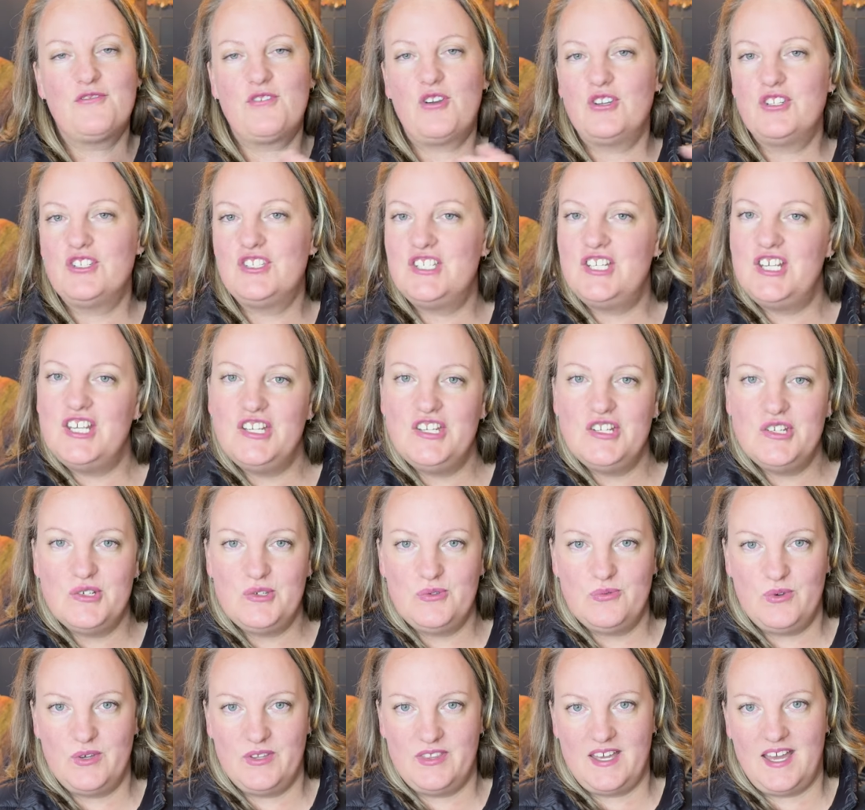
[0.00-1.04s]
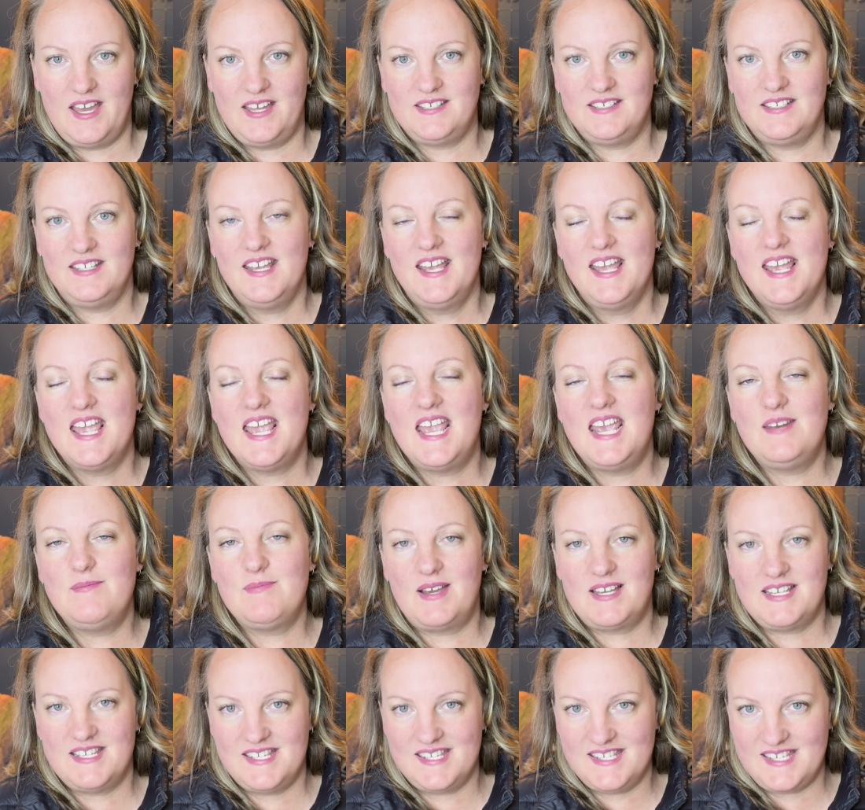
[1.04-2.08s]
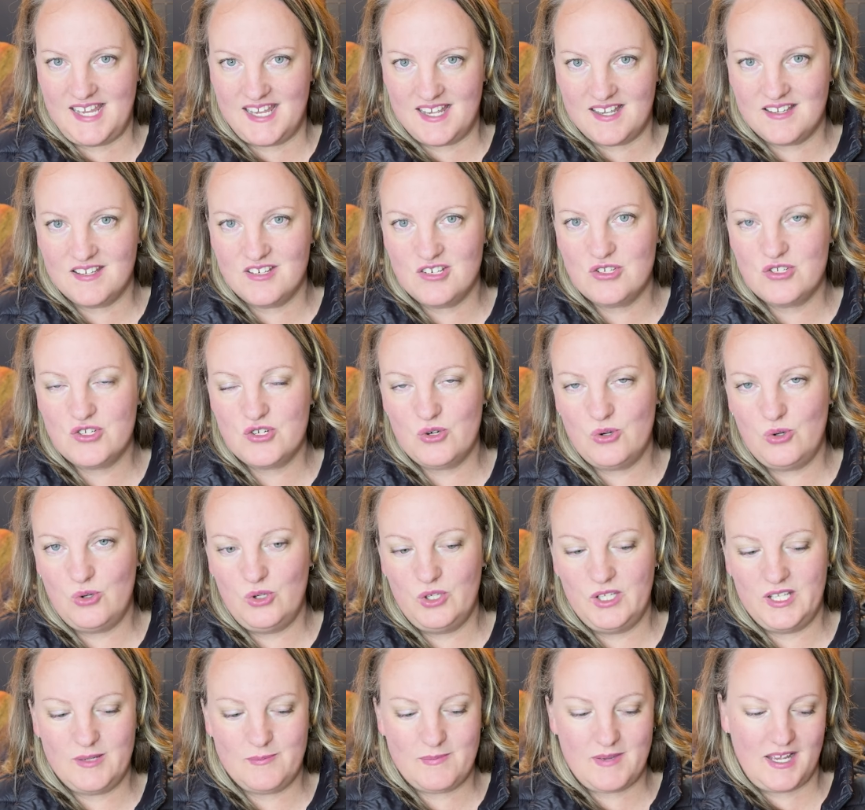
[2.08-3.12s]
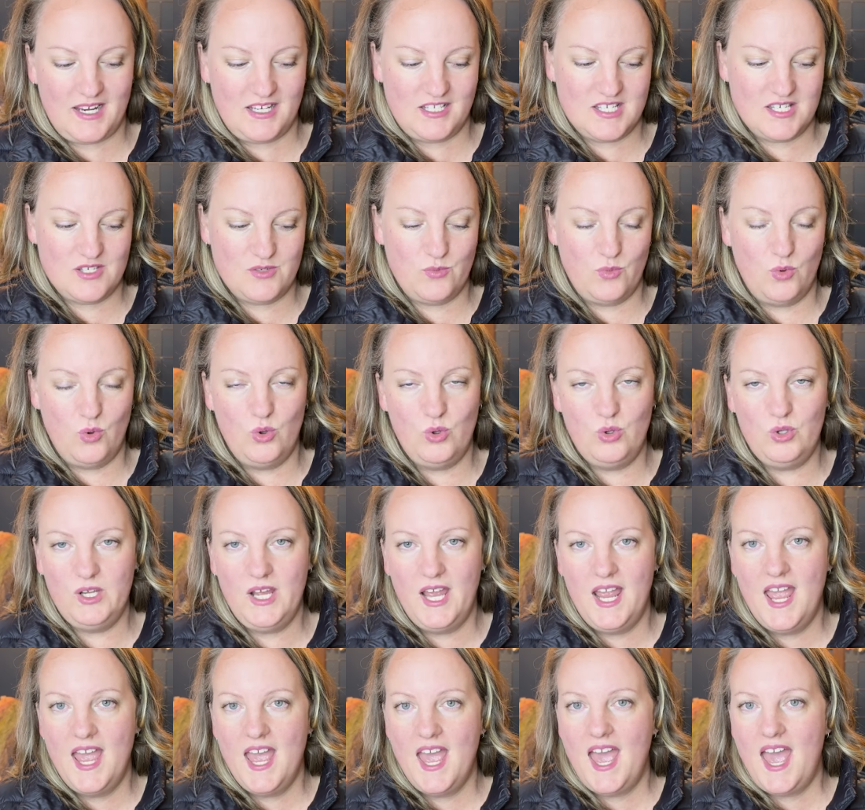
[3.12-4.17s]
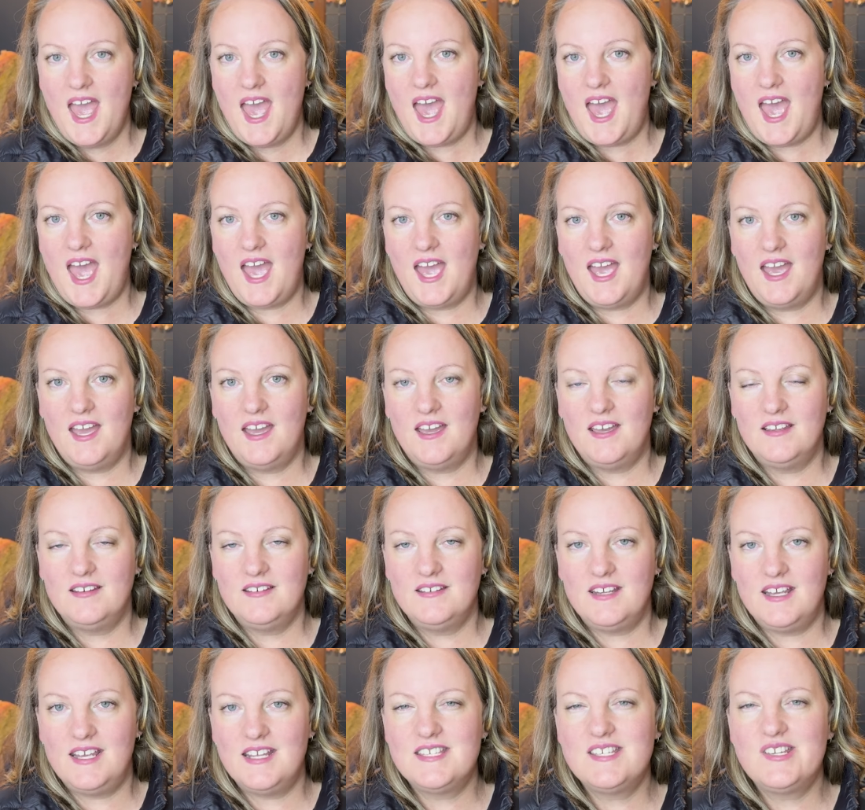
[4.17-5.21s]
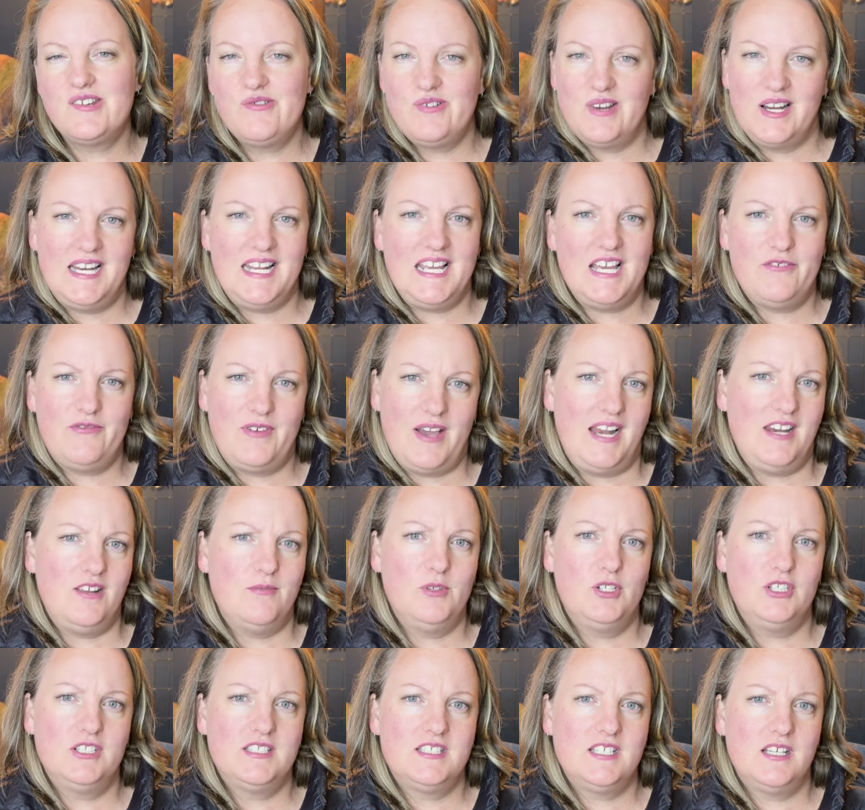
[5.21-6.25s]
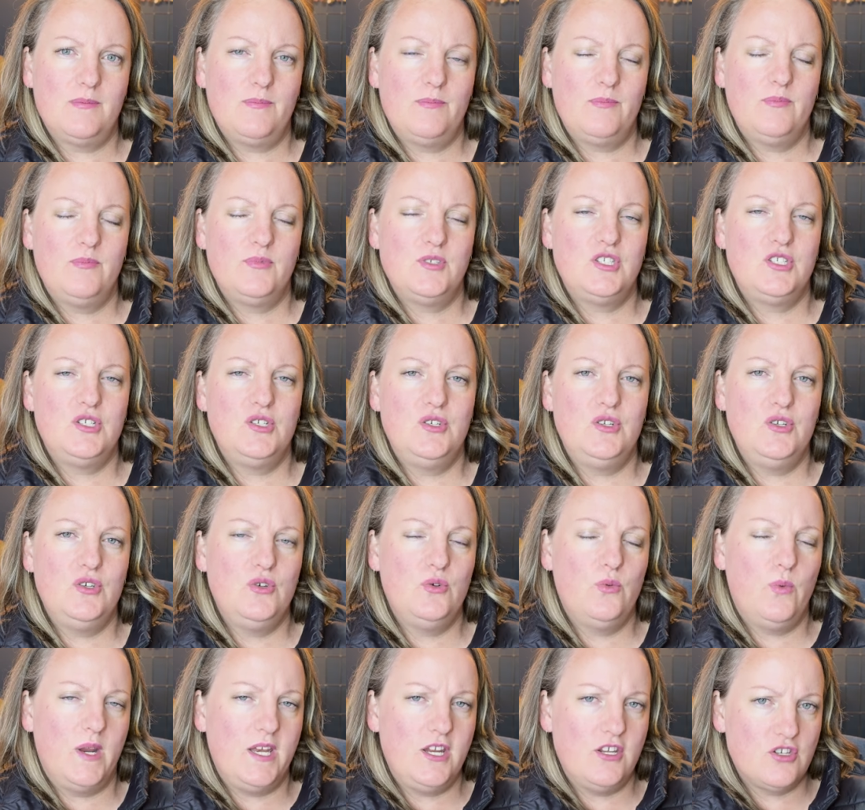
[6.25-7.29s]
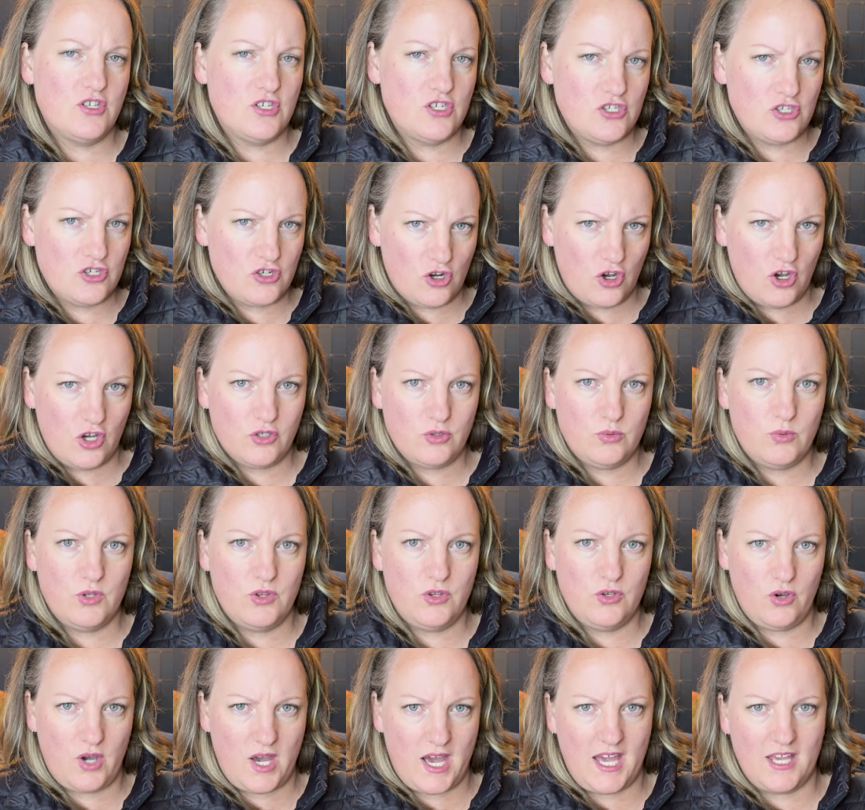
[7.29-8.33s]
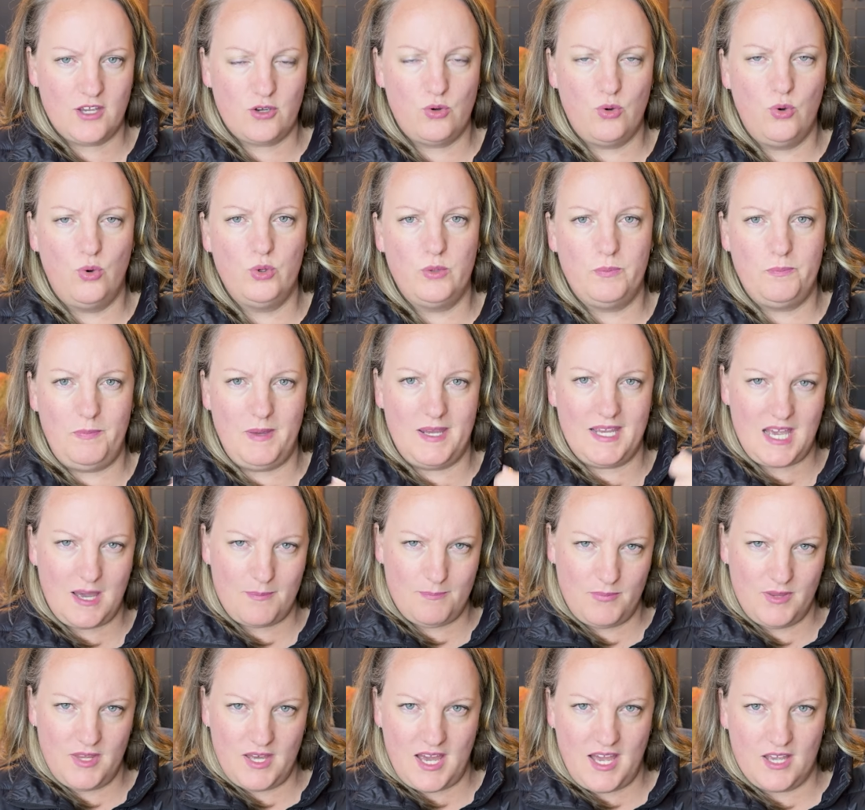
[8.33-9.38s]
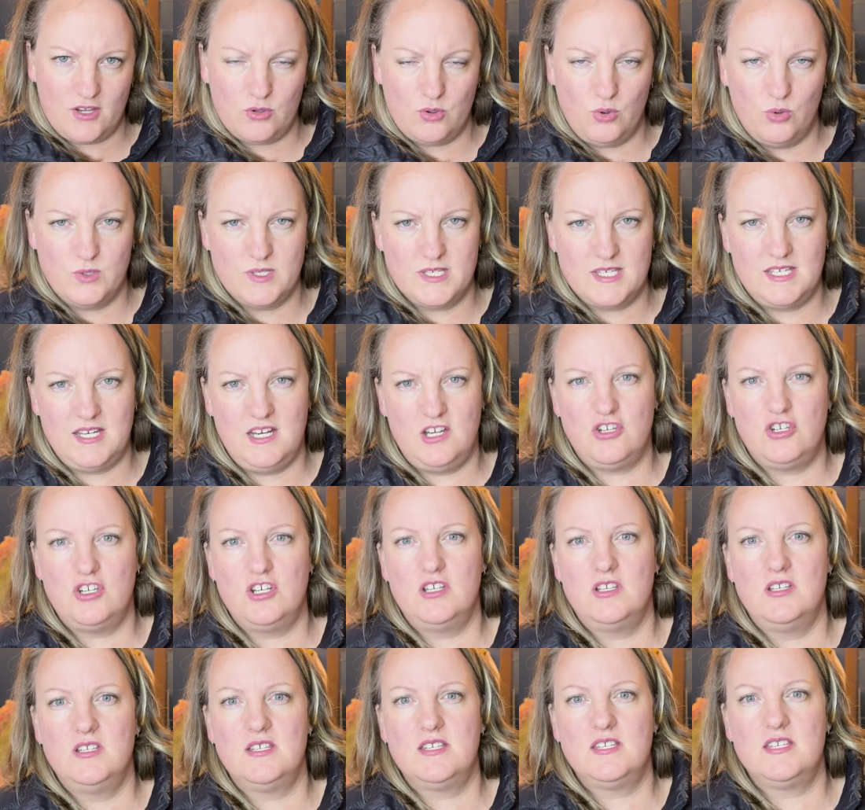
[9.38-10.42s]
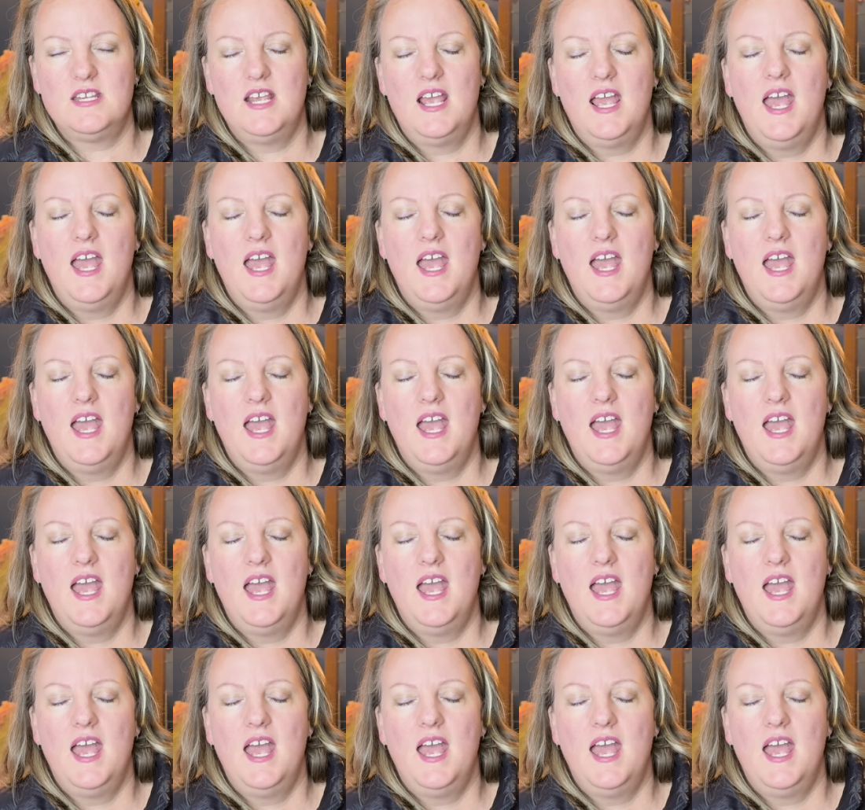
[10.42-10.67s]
continued with that in my second shawl, in my small. And it's really a valuable tip to do when you start with your icord. Pick up the icord stitches